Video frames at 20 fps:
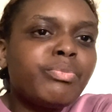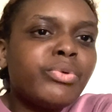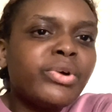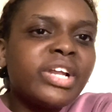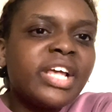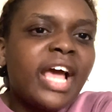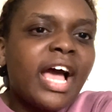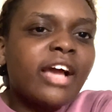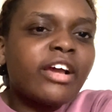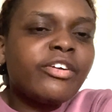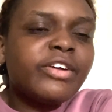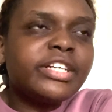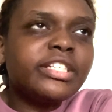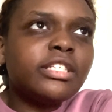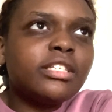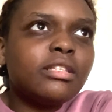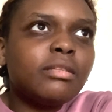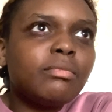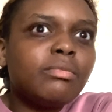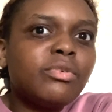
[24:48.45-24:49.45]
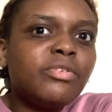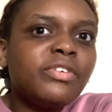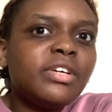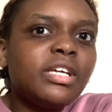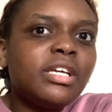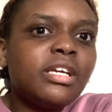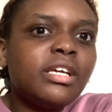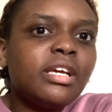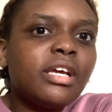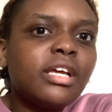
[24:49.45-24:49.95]
pretty accurate to the
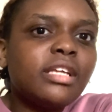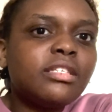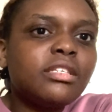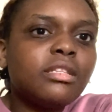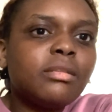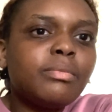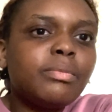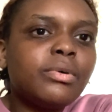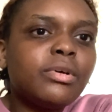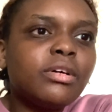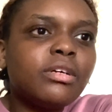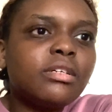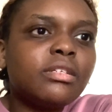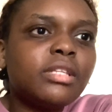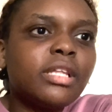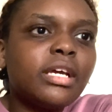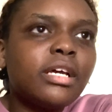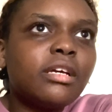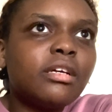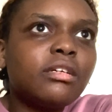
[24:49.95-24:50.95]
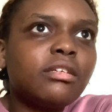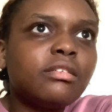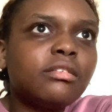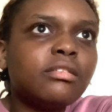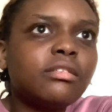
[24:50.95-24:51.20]
movie and to the book. Like,